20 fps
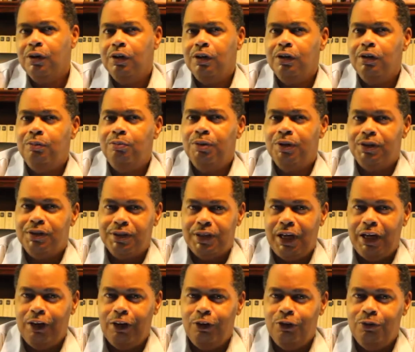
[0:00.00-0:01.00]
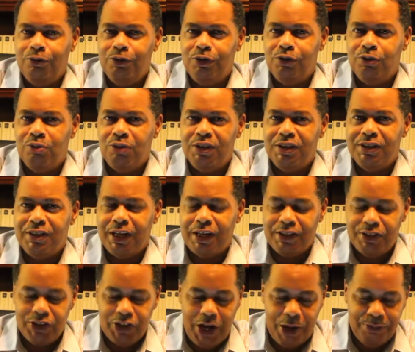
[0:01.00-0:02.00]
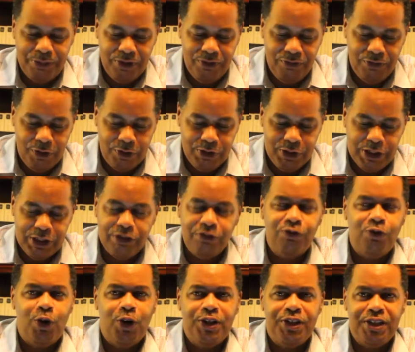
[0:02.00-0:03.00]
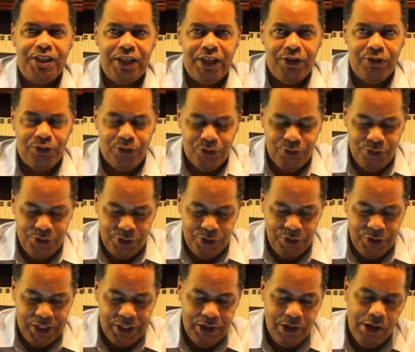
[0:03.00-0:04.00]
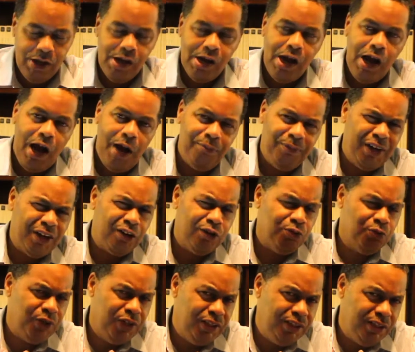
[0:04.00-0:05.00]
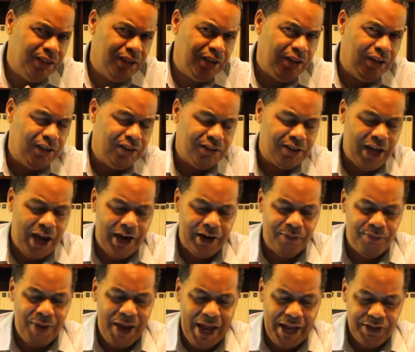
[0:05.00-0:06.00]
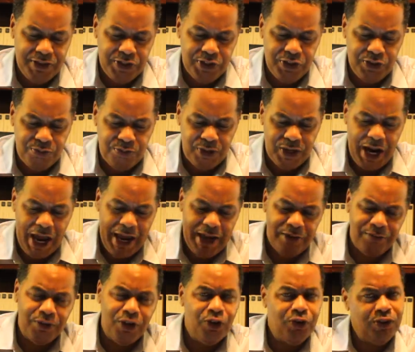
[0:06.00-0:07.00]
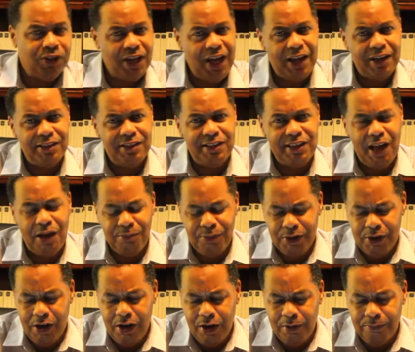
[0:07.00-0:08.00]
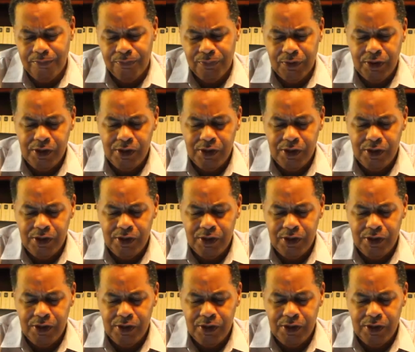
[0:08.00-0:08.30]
The book of St. Luke, the 22nd chapter, verses 14 through 30. I'm not going to read the entire passage, but I am going to kind of sum it up.